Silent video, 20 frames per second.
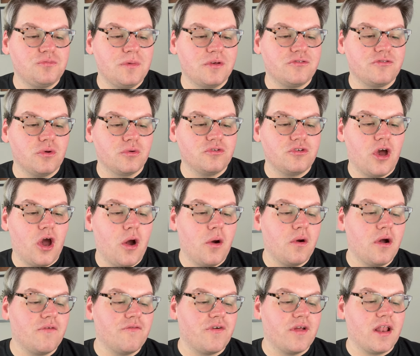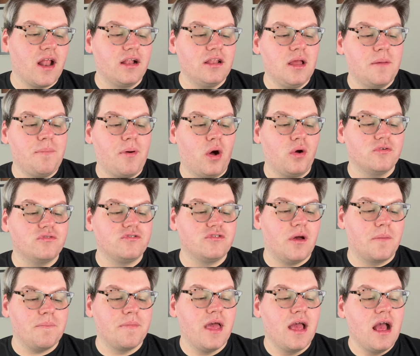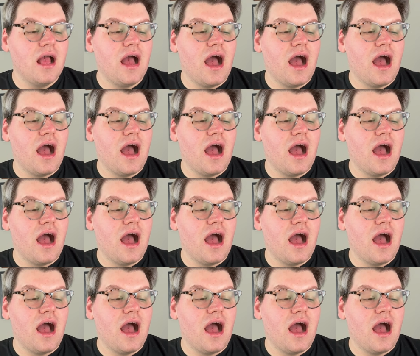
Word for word: mistletoe, vanilla balsam,